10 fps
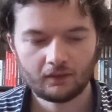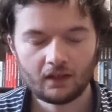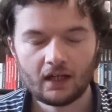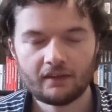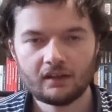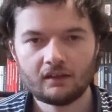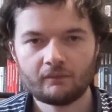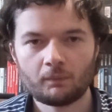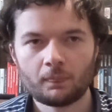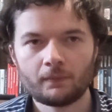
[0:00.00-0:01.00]
I think
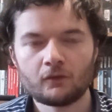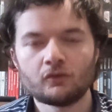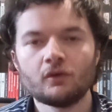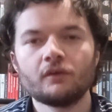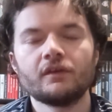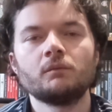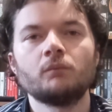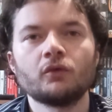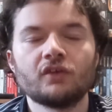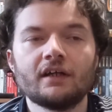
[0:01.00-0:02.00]
there's nothing
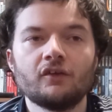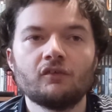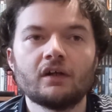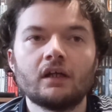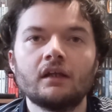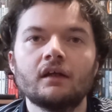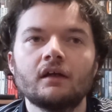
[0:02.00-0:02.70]
more satisfying